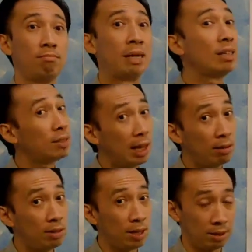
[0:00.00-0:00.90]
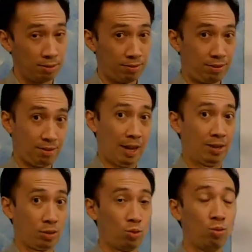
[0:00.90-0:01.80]
being salesy,
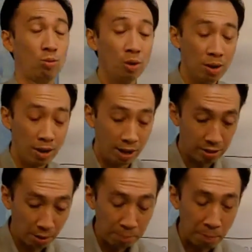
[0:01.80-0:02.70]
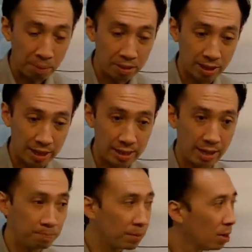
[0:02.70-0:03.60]
as some people say
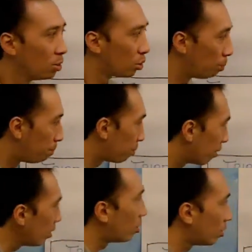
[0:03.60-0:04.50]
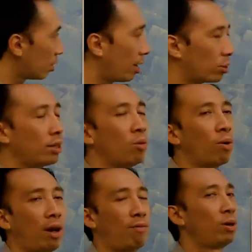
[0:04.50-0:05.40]
that. So this is actually
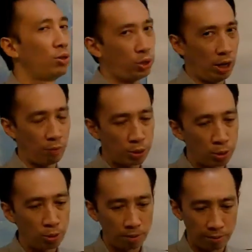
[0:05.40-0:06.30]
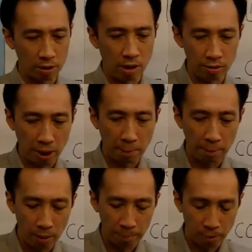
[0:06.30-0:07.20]
what I want to share with you on content
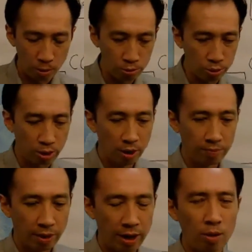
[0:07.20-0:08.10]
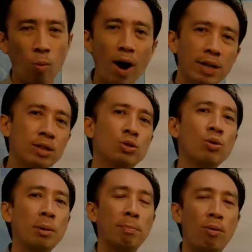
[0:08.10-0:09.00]
blog posts, and why it is
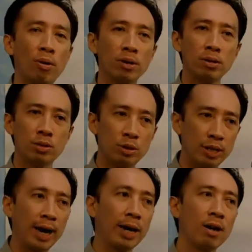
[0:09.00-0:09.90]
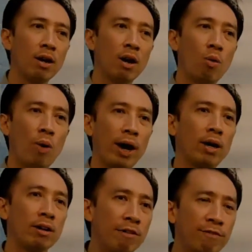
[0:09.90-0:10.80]
so important today,
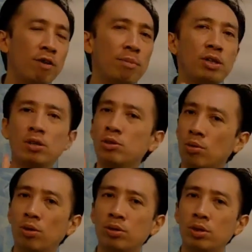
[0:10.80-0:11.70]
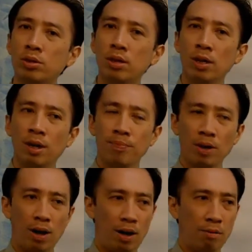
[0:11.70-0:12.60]
where information sources
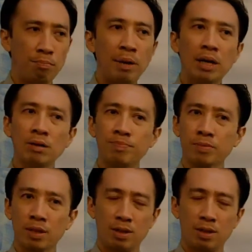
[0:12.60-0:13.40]
are being